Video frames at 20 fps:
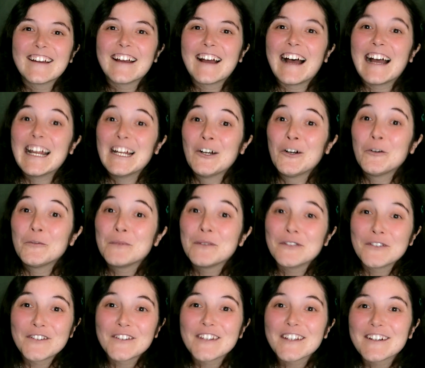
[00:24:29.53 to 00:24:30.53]
I hope
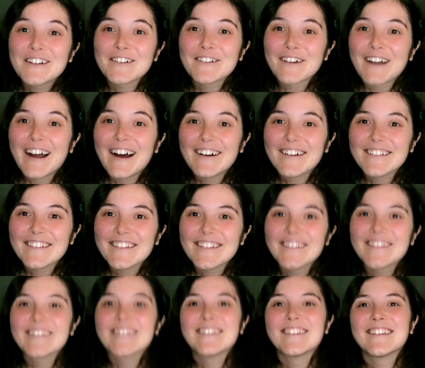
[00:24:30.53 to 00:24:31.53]
you stick around,
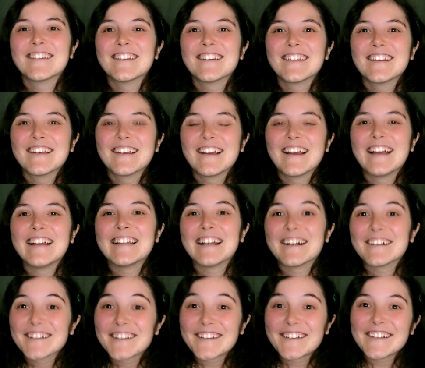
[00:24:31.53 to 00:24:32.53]
and
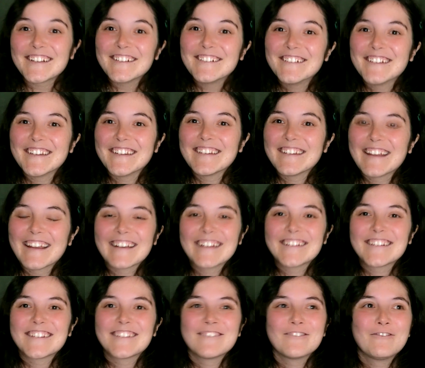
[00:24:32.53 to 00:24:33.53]
I'll see you in the
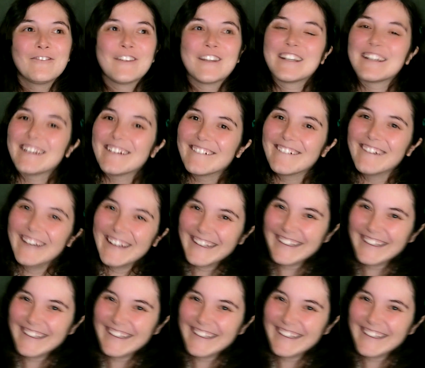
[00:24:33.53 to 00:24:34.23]
next video.